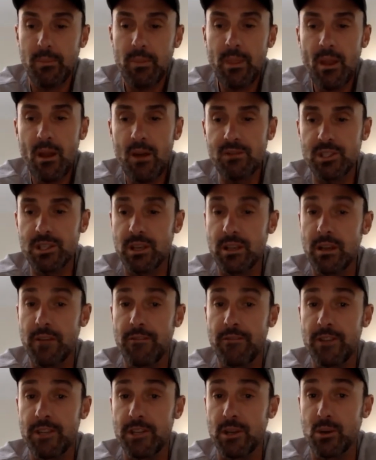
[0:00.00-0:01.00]
Obviously, their
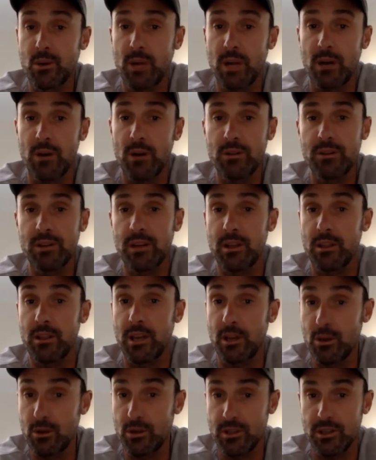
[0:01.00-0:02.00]
physical health, they're
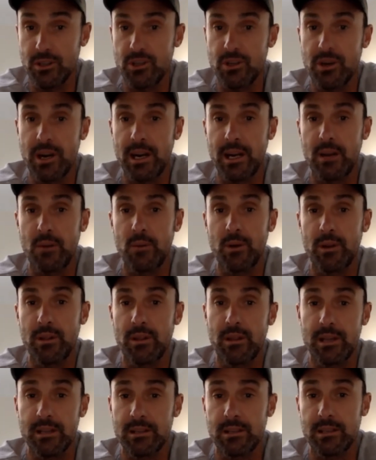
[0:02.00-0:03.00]
used to training with,
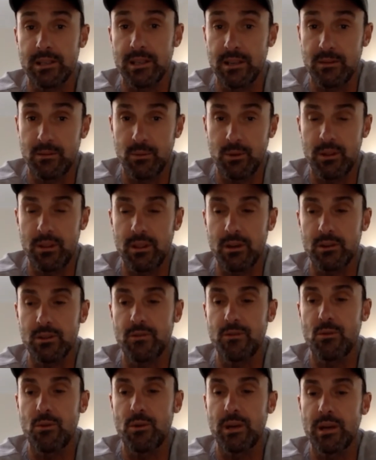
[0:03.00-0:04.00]
as I said, with those
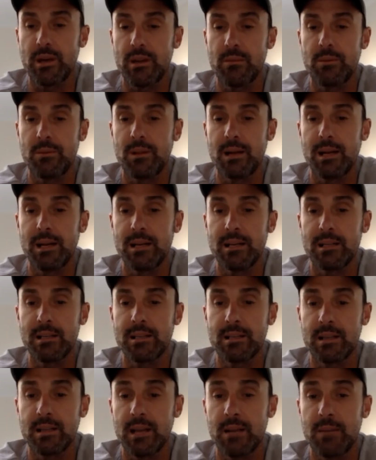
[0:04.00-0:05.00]
40 other players
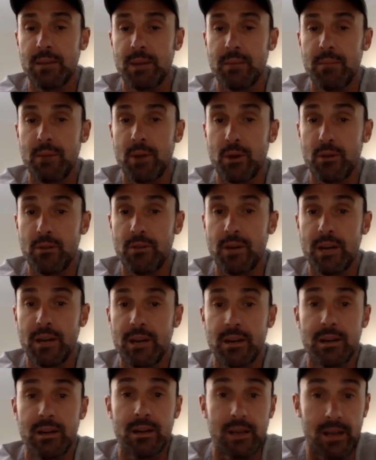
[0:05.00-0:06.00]
and being
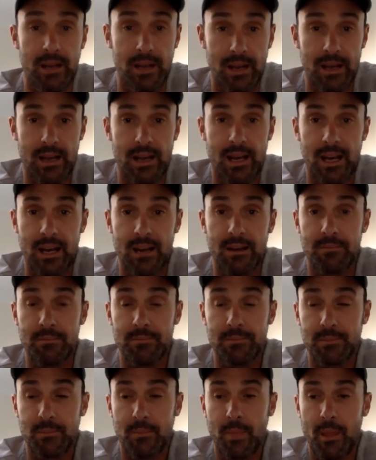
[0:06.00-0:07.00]
motivated
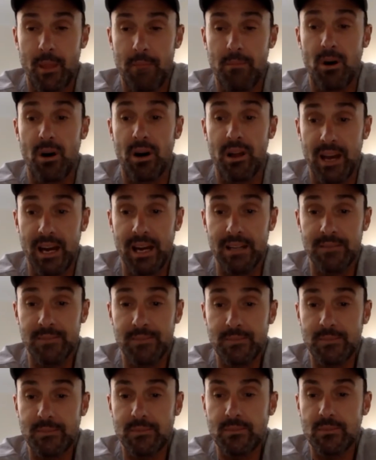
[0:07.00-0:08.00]
by that.
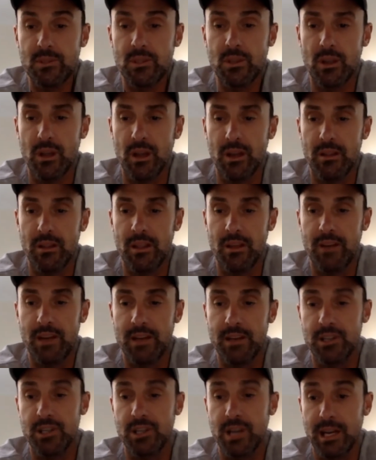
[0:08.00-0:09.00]
So they've
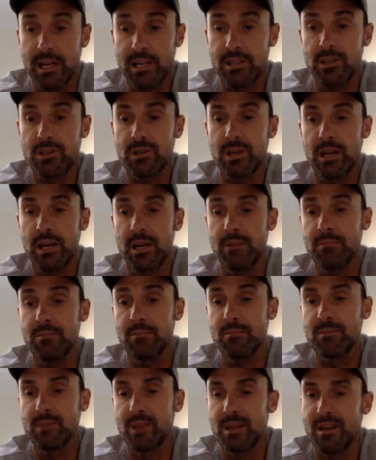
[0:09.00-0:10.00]
had to change.
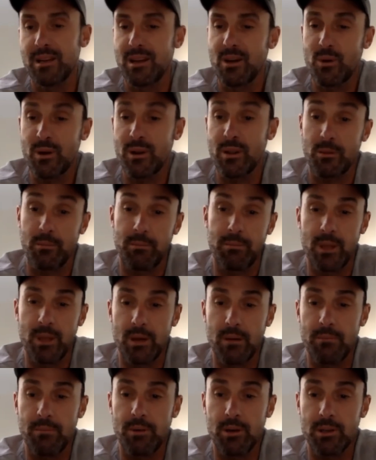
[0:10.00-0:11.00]
One of
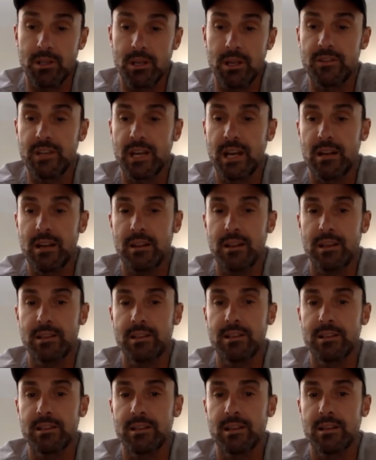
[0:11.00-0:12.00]
the positives out of
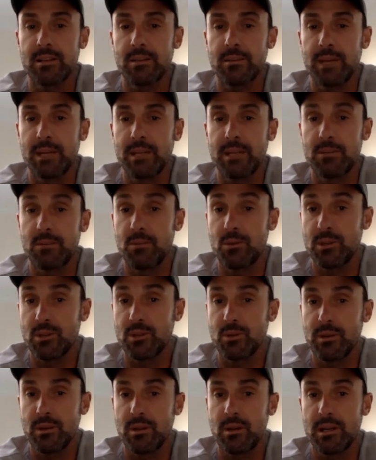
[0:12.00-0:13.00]
this is it makes the
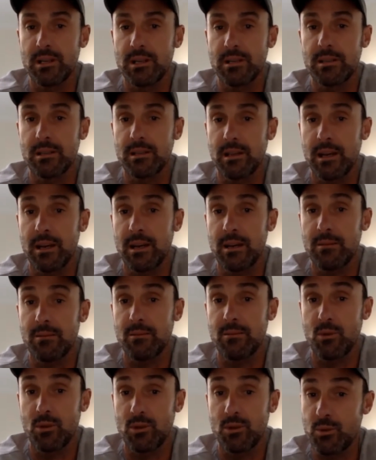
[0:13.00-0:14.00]
boys realise
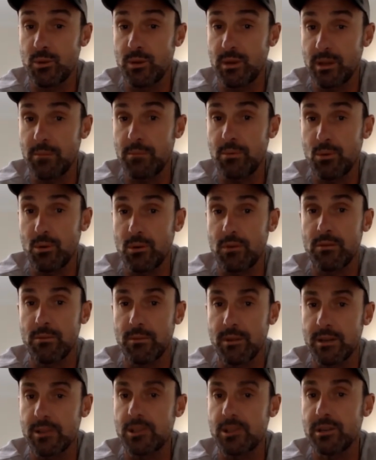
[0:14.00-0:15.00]
what's really important
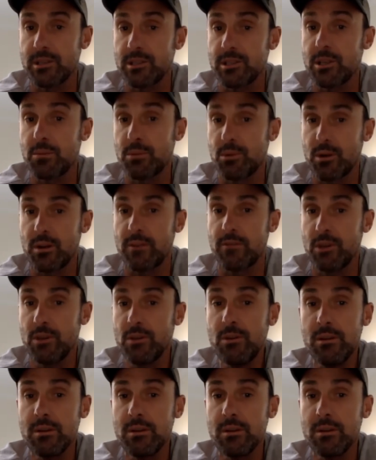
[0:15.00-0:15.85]
from an intrinsic point of view.